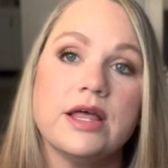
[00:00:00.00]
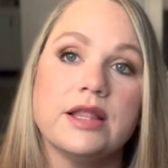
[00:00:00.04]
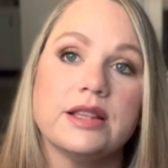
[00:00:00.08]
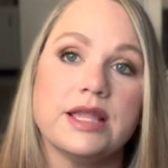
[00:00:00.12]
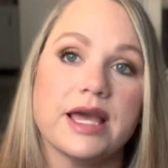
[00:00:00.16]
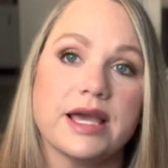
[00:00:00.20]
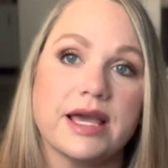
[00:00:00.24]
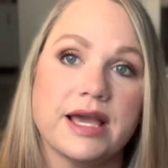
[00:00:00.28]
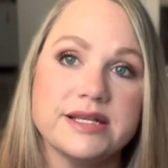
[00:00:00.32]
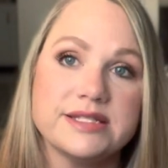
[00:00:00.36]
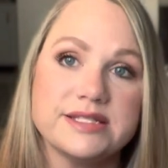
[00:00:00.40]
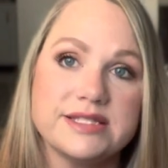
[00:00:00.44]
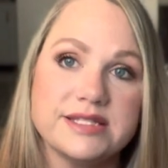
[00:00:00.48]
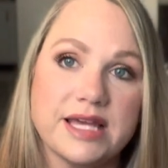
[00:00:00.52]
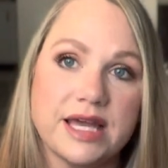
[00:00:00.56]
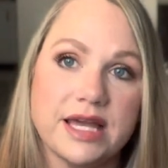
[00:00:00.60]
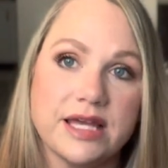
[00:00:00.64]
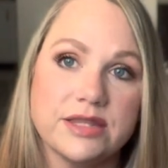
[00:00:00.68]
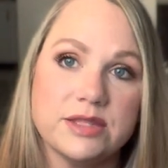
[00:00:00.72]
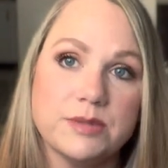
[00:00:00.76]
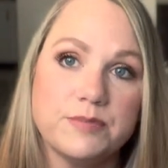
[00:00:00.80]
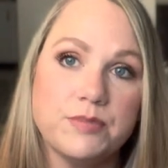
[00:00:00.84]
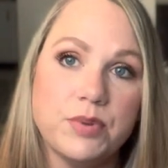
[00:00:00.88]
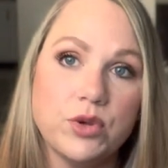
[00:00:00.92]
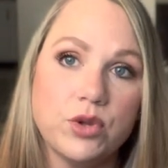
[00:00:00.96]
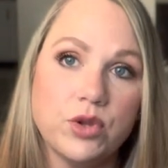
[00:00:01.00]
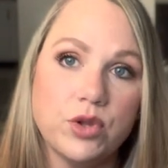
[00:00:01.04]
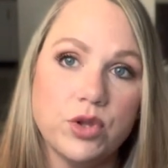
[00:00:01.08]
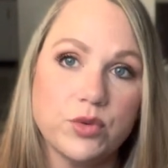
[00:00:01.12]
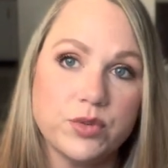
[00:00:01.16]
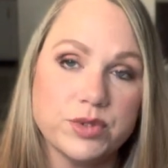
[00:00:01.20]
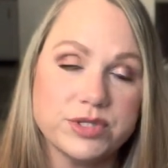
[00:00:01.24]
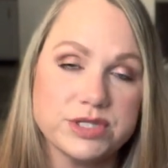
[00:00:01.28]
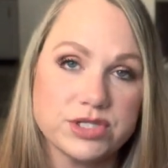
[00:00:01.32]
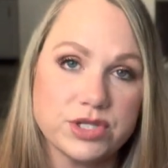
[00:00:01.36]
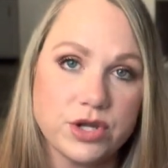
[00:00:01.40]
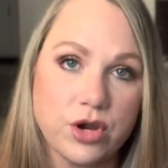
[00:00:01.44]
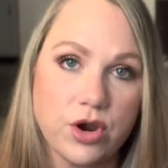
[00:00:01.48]
Like I said, the pull
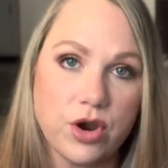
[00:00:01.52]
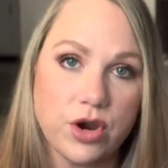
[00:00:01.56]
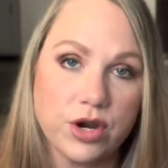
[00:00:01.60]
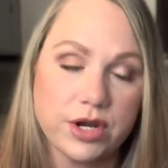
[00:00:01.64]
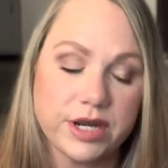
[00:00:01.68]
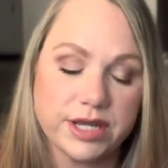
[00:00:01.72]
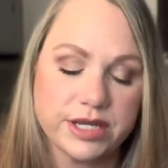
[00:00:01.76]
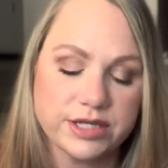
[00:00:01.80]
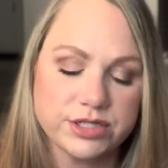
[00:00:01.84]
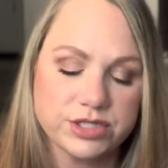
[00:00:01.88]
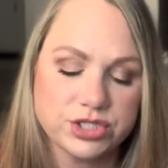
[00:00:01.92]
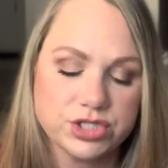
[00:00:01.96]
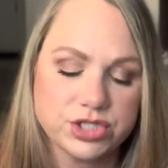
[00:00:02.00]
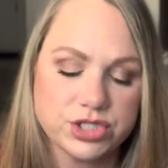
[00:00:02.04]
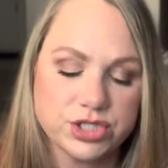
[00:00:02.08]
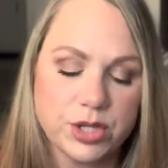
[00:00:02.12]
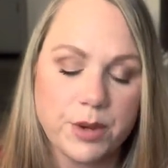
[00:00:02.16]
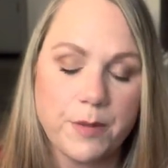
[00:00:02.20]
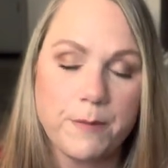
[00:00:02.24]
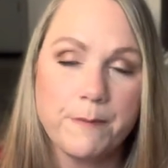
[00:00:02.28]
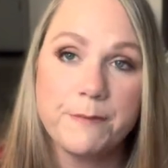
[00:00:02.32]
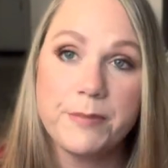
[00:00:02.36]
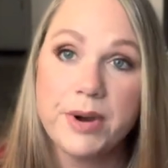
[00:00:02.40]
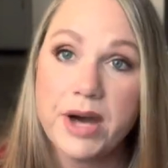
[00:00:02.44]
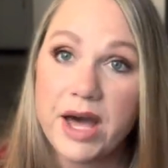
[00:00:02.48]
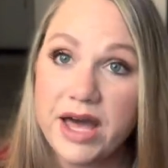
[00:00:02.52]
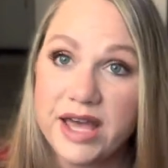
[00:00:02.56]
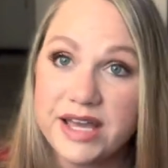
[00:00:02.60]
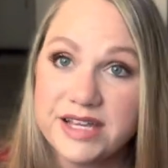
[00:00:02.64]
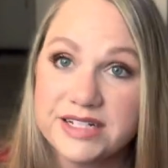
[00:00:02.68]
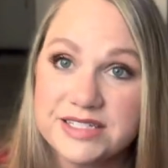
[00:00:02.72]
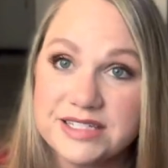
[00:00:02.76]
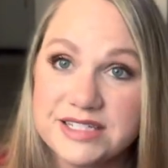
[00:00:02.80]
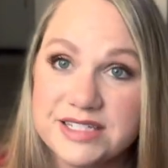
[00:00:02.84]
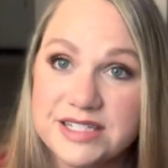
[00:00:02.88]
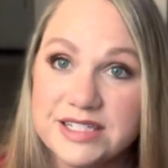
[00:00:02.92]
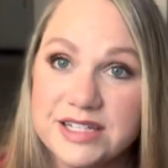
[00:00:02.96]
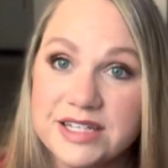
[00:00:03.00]
was tarnished,
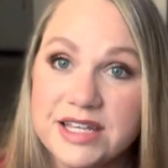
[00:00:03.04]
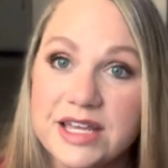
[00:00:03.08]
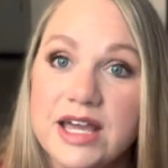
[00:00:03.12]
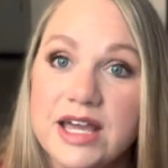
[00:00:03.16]
but